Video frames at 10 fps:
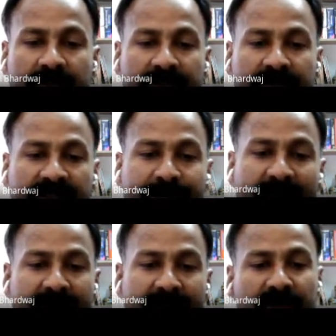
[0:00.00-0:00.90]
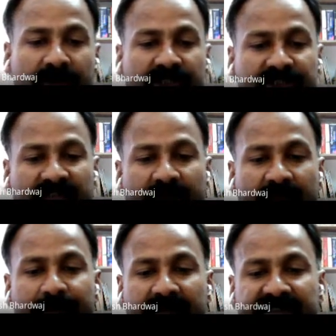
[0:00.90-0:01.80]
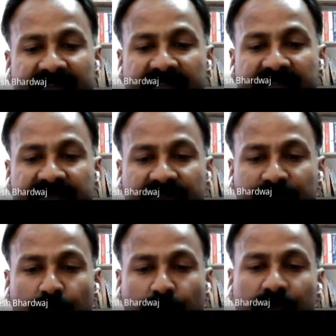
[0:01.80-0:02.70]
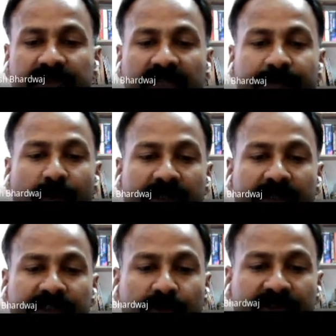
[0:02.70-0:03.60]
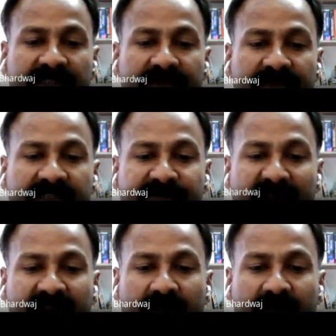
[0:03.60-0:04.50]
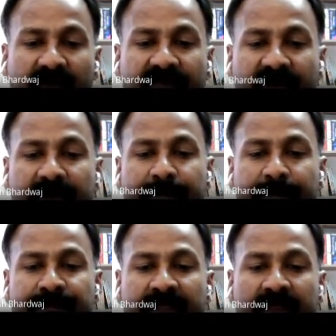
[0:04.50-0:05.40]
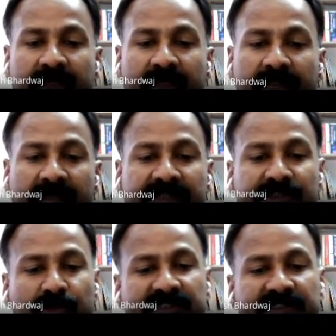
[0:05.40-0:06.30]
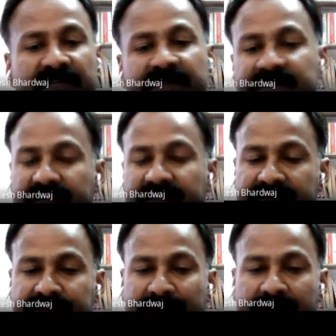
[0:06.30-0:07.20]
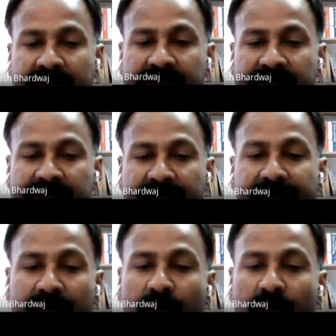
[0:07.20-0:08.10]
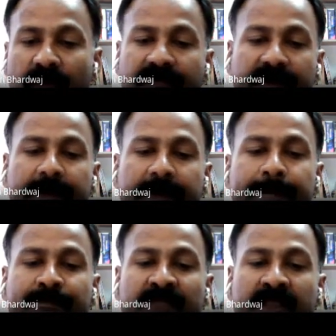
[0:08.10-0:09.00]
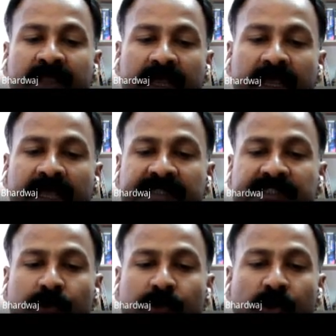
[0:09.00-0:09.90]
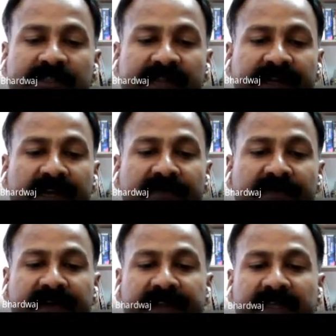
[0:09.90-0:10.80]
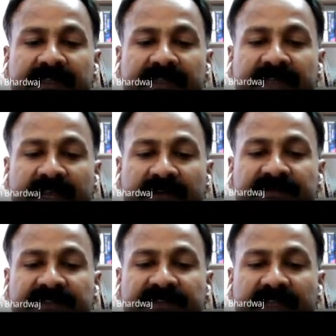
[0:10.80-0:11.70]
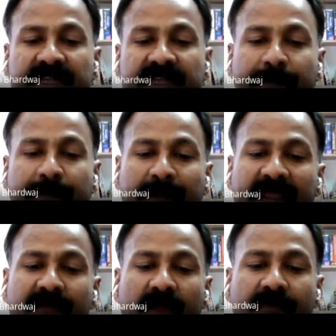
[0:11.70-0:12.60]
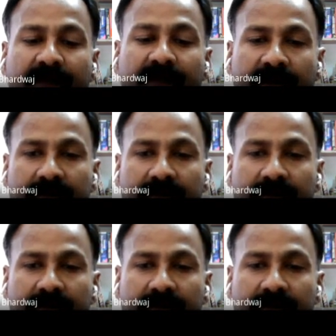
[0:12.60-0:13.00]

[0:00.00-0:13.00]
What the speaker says: Depending on the shape and size of the source, a point source gives a spherical wavefront, a line source gives a cylindrical wavefront, a source at infinity gives a plane wavefront.